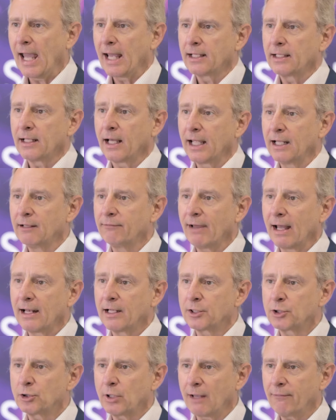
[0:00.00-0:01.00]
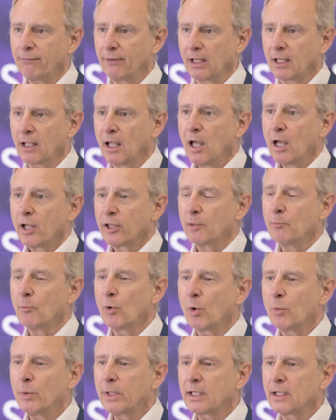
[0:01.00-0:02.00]
and invalid traffic, the
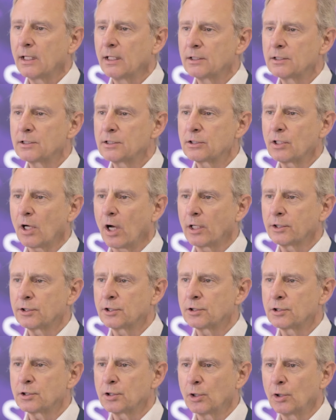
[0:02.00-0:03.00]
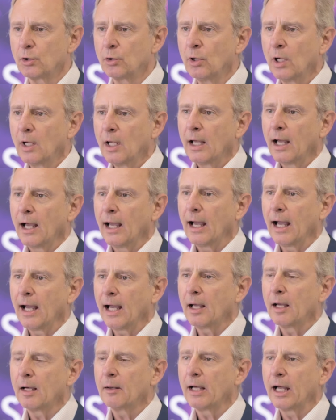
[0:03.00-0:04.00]
more we can start to
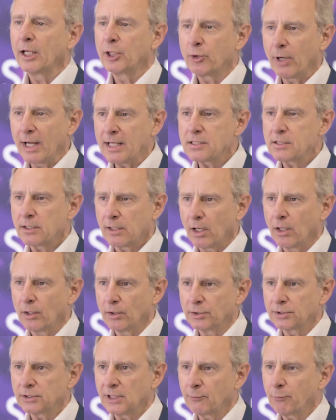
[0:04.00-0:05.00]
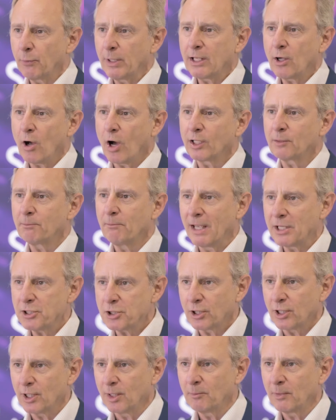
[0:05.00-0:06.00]
address those. If we can't
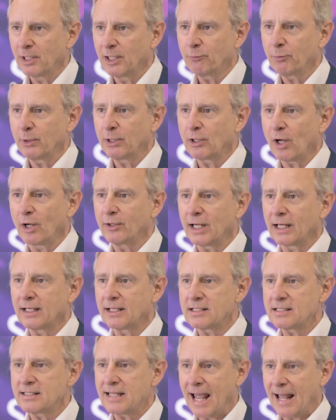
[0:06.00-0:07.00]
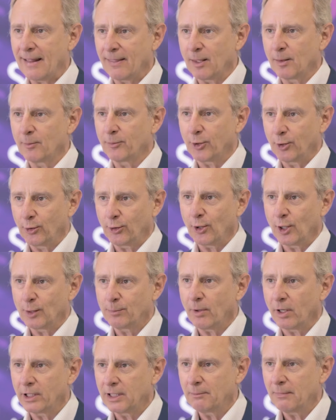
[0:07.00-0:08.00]
measure them, and if we don't understand them through
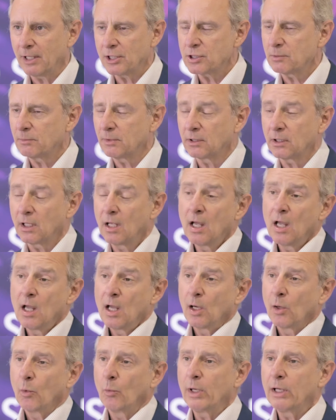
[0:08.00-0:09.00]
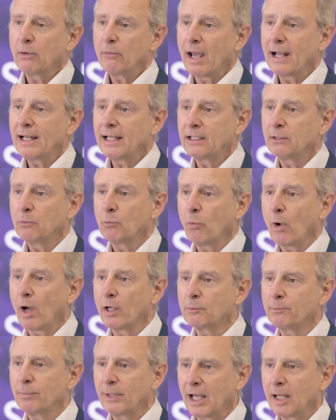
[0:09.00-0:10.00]
third-party measurement, we really
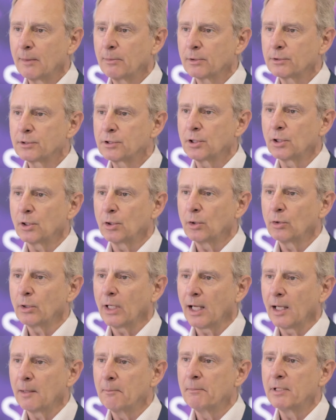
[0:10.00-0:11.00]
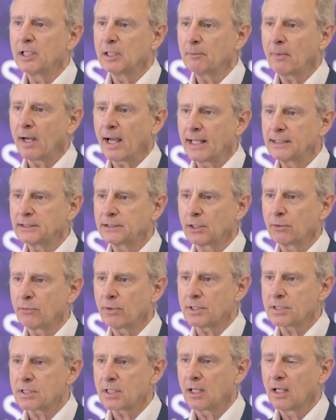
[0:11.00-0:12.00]
won't be able to minimize the
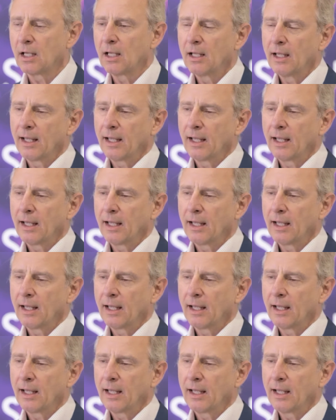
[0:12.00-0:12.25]
risk.